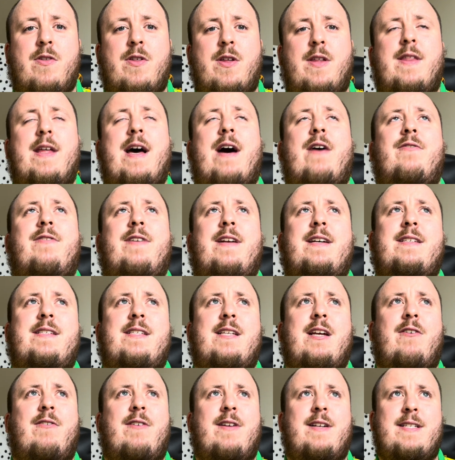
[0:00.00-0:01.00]
think that'll
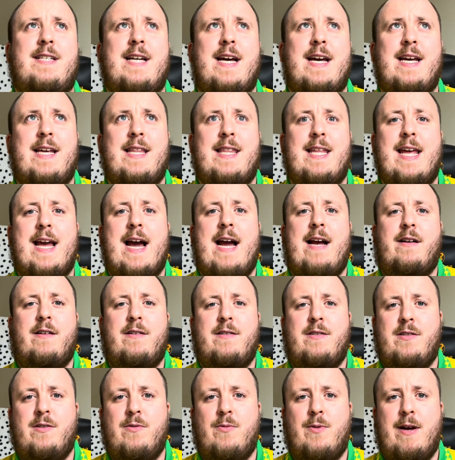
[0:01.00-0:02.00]
necessarily take the
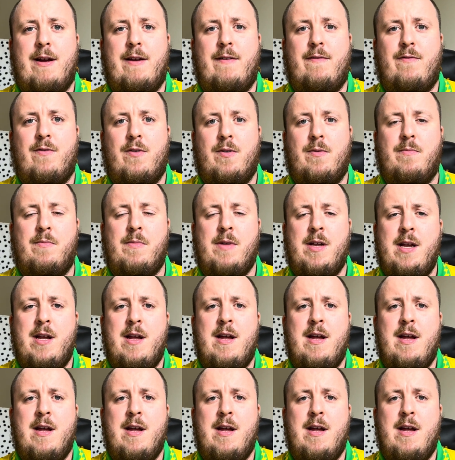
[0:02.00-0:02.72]
angst away from